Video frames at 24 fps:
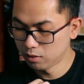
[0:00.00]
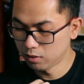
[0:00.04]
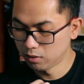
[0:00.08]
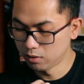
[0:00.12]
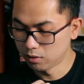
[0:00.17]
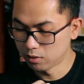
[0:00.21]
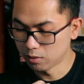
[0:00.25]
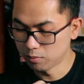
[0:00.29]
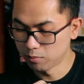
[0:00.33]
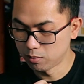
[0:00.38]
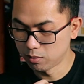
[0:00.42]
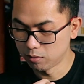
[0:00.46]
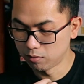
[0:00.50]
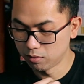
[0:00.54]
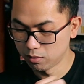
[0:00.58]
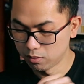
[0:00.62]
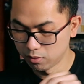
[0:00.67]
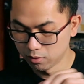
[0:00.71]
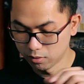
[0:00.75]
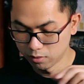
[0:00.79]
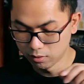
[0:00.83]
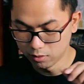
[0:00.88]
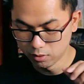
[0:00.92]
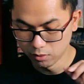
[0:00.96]
in terms of
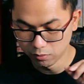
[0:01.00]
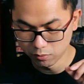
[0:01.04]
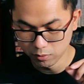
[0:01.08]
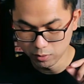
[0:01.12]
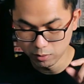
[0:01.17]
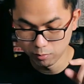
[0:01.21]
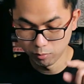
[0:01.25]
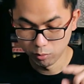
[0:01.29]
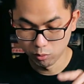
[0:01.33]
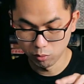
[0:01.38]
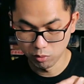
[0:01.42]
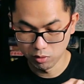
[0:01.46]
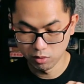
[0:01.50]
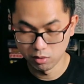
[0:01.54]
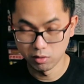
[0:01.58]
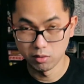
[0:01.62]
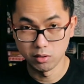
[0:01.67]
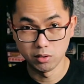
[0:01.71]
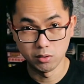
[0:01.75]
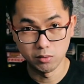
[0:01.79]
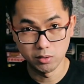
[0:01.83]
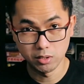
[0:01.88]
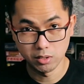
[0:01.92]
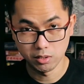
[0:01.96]
a difference between the
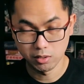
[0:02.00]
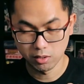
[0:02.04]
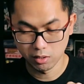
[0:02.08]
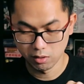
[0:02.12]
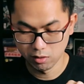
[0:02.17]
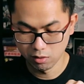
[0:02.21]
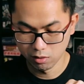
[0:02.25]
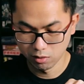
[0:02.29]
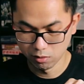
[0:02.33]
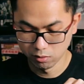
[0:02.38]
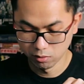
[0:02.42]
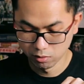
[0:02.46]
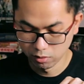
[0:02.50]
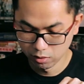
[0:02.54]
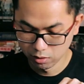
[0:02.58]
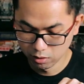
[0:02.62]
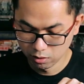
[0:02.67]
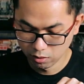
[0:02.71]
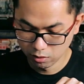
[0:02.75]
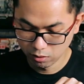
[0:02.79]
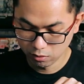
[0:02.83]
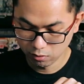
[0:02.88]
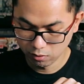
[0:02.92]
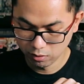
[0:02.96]
new Nintendo
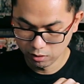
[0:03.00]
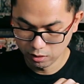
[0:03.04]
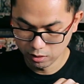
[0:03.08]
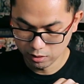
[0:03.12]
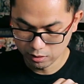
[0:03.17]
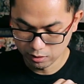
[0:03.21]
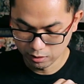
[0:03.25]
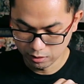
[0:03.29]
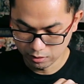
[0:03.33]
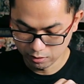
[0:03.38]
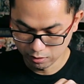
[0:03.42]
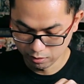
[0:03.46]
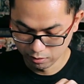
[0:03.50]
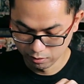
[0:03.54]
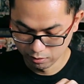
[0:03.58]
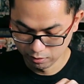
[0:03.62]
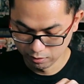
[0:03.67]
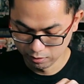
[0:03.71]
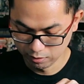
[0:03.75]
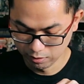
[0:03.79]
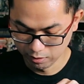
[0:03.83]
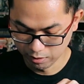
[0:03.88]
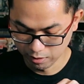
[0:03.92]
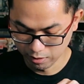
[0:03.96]
3DS XL
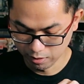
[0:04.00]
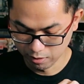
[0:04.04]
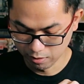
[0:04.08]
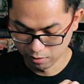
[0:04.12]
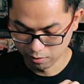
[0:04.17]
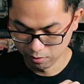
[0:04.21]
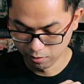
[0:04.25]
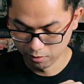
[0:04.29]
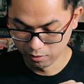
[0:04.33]
is that,